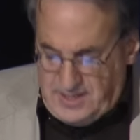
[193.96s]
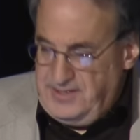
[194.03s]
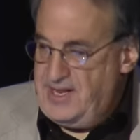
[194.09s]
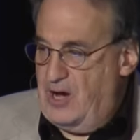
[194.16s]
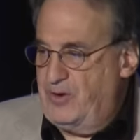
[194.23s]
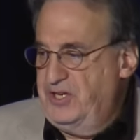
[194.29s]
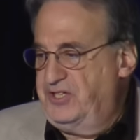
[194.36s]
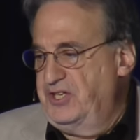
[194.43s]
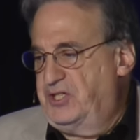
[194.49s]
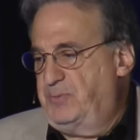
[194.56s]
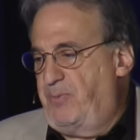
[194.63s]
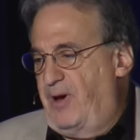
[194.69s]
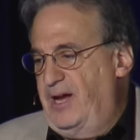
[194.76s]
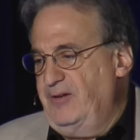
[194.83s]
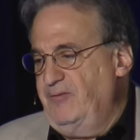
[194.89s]
Now, he
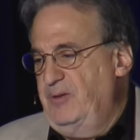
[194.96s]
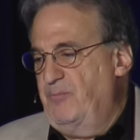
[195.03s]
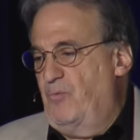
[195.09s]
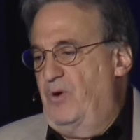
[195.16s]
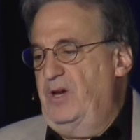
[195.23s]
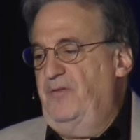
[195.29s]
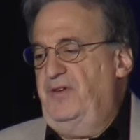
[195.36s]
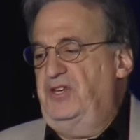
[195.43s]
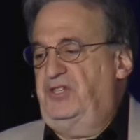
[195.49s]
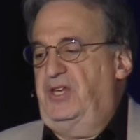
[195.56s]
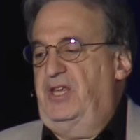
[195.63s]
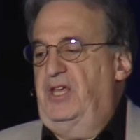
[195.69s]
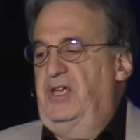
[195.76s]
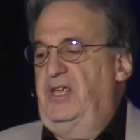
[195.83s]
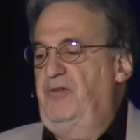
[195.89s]

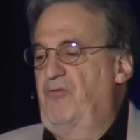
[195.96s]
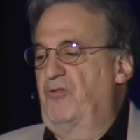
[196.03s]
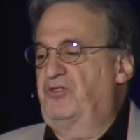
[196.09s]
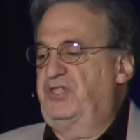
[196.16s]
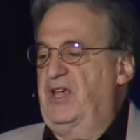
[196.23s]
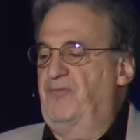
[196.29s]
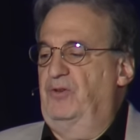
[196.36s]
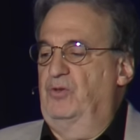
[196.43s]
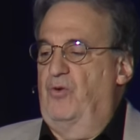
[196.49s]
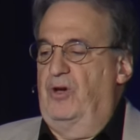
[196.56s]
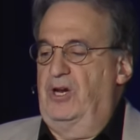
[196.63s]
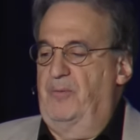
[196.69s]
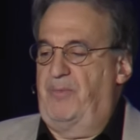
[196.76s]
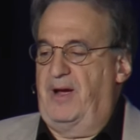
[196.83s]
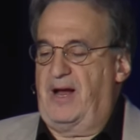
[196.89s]
wrote several
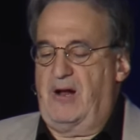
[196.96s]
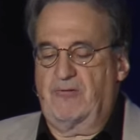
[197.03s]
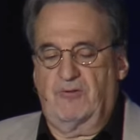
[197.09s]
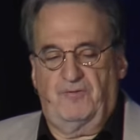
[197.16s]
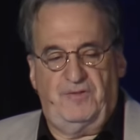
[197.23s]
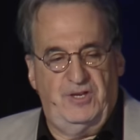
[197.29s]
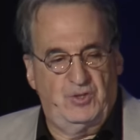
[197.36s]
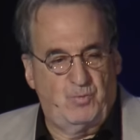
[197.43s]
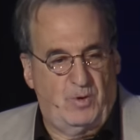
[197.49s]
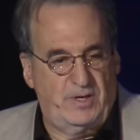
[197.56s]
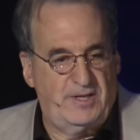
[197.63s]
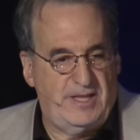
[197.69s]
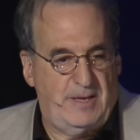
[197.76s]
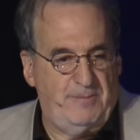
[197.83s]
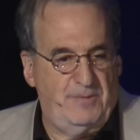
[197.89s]
autobiographies. One
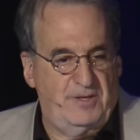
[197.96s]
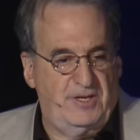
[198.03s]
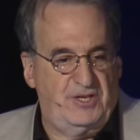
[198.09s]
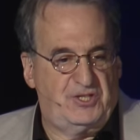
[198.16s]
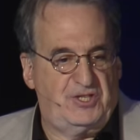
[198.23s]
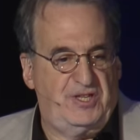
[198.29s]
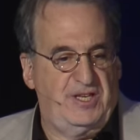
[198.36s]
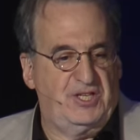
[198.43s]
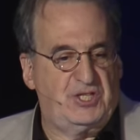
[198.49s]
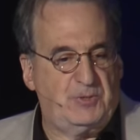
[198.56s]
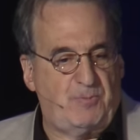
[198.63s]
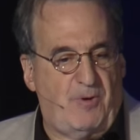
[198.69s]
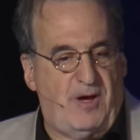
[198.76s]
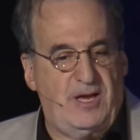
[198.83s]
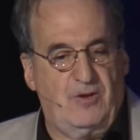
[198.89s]
of them, the
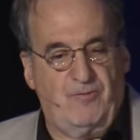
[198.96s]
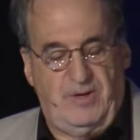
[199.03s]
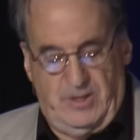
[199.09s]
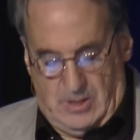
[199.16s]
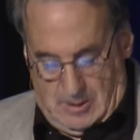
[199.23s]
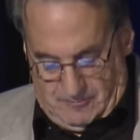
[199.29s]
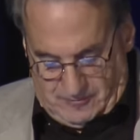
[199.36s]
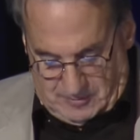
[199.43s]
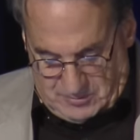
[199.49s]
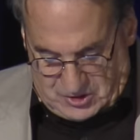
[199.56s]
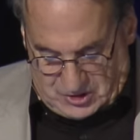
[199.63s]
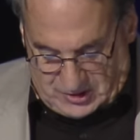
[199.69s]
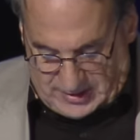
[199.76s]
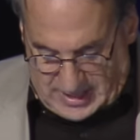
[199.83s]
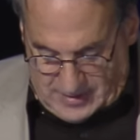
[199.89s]
inspiring Up From
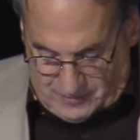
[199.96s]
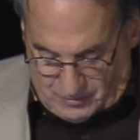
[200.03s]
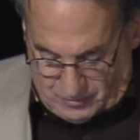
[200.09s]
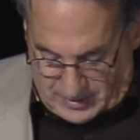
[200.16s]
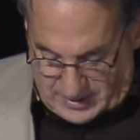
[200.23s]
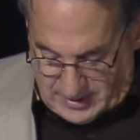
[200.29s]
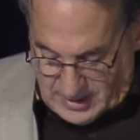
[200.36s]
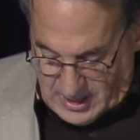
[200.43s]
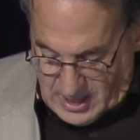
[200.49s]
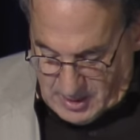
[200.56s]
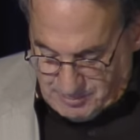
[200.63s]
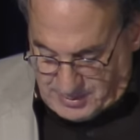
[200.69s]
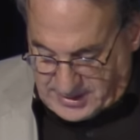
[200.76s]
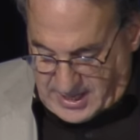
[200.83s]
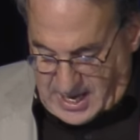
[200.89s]
Slavery,
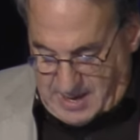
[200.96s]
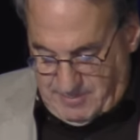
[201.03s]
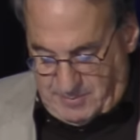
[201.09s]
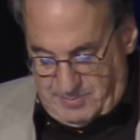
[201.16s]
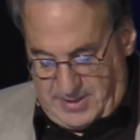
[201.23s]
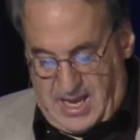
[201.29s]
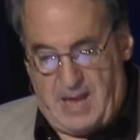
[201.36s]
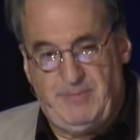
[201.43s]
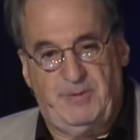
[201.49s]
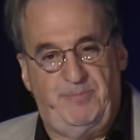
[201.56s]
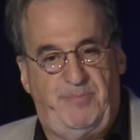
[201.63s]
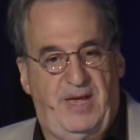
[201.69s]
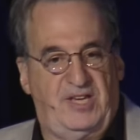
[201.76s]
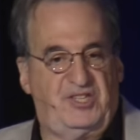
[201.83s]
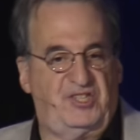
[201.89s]
became a
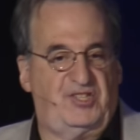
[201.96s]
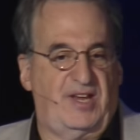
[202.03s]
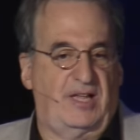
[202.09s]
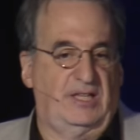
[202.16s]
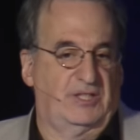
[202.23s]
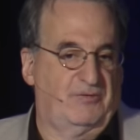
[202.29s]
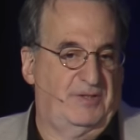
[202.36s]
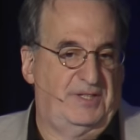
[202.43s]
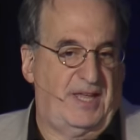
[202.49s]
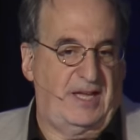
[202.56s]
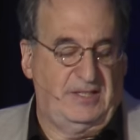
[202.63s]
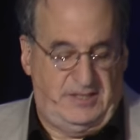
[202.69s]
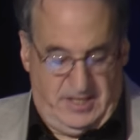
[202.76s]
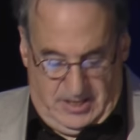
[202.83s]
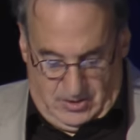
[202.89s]
bestseller in
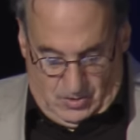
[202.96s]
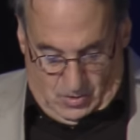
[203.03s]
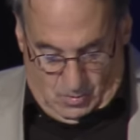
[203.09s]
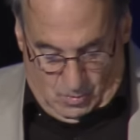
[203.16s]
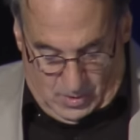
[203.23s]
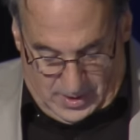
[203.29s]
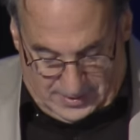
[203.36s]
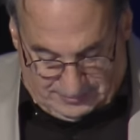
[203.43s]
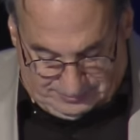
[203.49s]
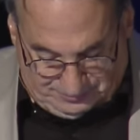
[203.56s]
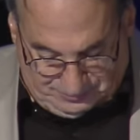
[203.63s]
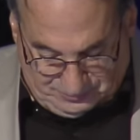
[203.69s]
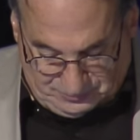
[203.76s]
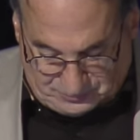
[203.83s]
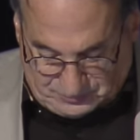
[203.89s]
1901.
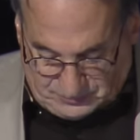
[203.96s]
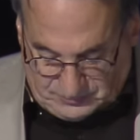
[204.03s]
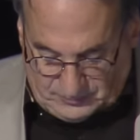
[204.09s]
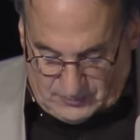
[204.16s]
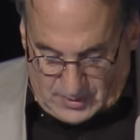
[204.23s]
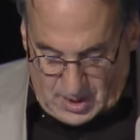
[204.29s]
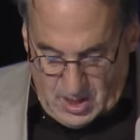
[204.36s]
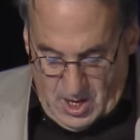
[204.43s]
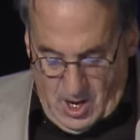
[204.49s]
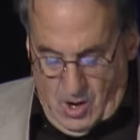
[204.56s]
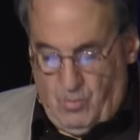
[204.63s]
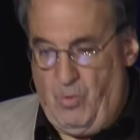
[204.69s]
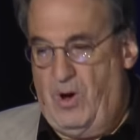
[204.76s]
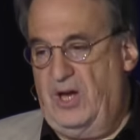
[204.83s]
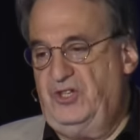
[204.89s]

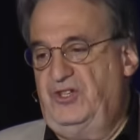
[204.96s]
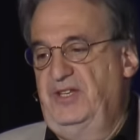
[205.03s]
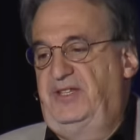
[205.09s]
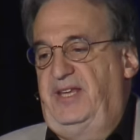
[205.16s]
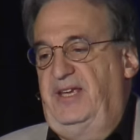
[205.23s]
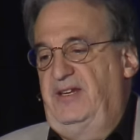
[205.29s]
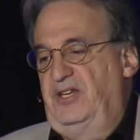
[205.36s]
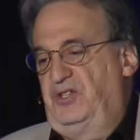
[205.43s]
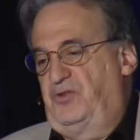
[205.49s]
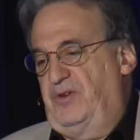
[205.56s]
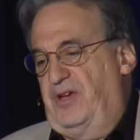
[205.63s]
Washington